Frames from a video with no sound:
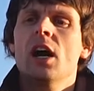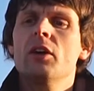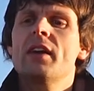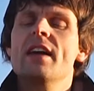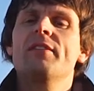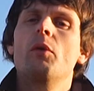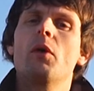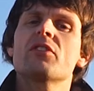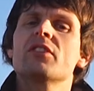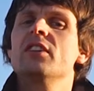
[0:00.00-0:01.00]
okay, if I
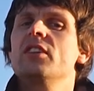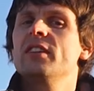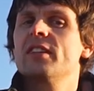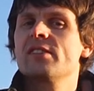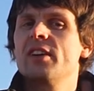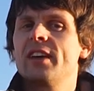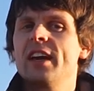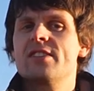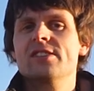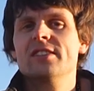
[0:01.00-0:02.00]
was going to do it in this
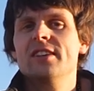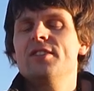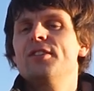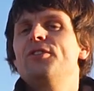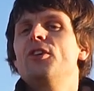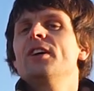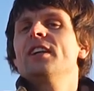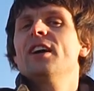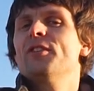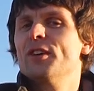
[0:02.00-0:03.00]
location, if you fall
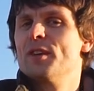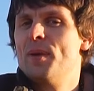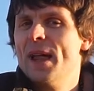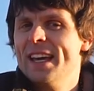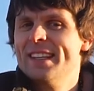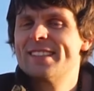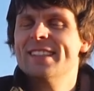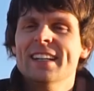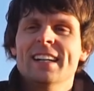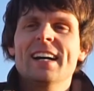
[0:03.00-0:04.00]
in love with the
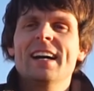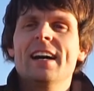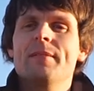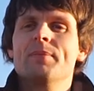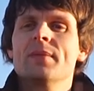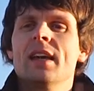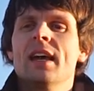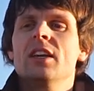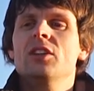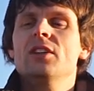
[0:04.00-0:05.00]
place, um,
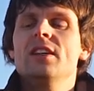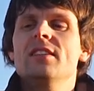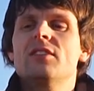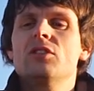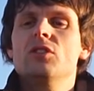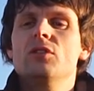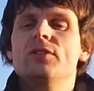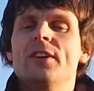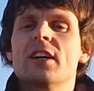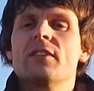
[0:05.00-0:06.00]
you need to
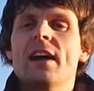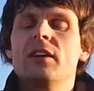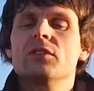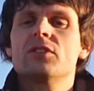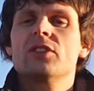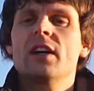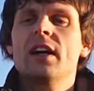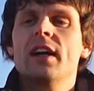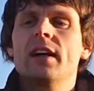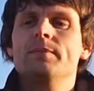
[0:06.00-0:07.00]
figure out
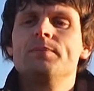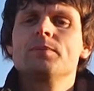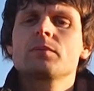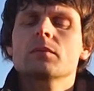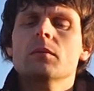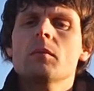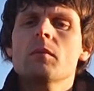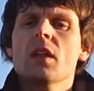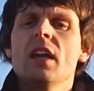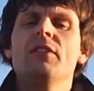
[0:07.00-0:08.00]
um,
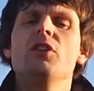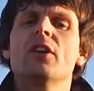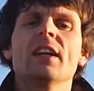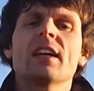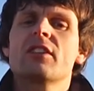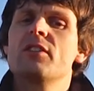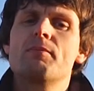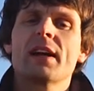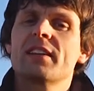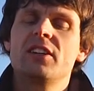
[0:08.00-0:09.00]
if you can actually
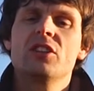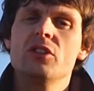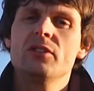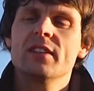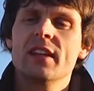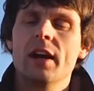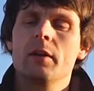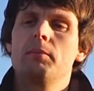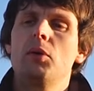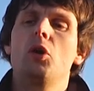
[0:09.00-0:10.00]
practically shoot it there
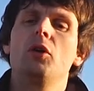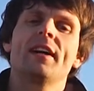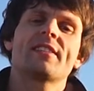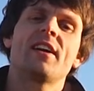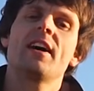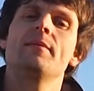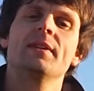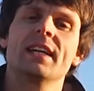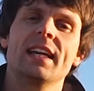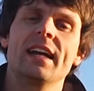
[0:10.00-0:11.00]
and put all that time
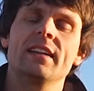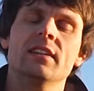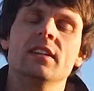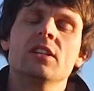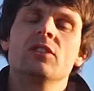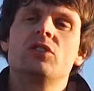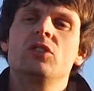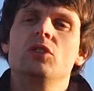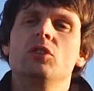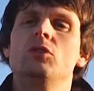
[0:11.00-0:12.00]
in again
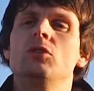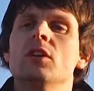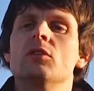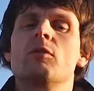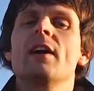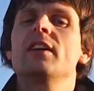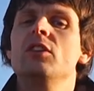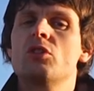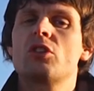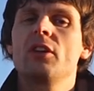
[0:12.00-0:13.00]
to write a
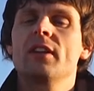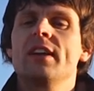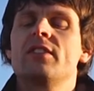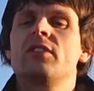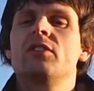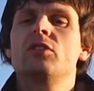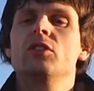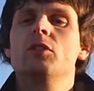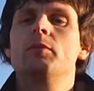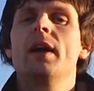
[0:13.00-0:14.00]
new shot list,
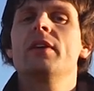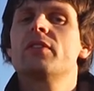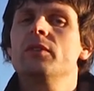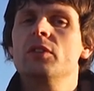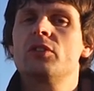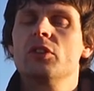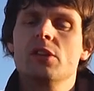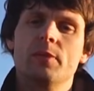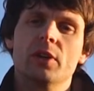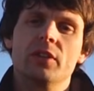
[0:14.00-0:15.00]
to play with some new
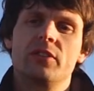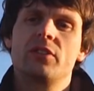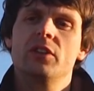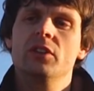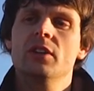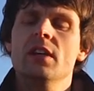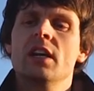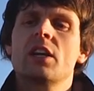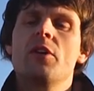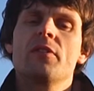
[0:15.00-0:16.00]
storyboards, to
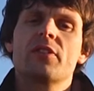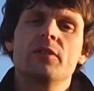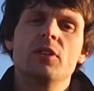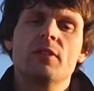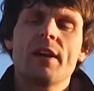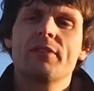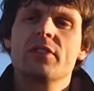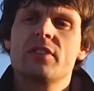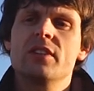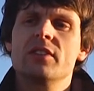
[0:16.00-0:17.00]
come up with some new
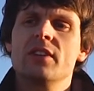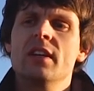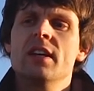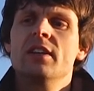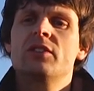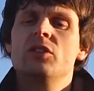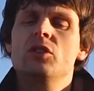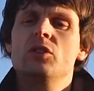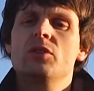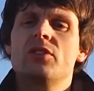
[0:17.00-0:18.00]
references,
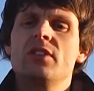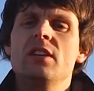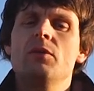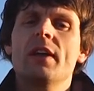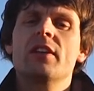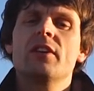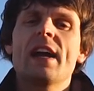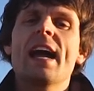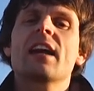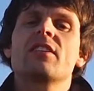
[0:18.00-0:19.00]
to see whether it
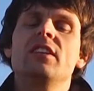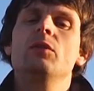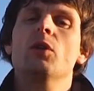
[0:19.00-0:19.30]
actually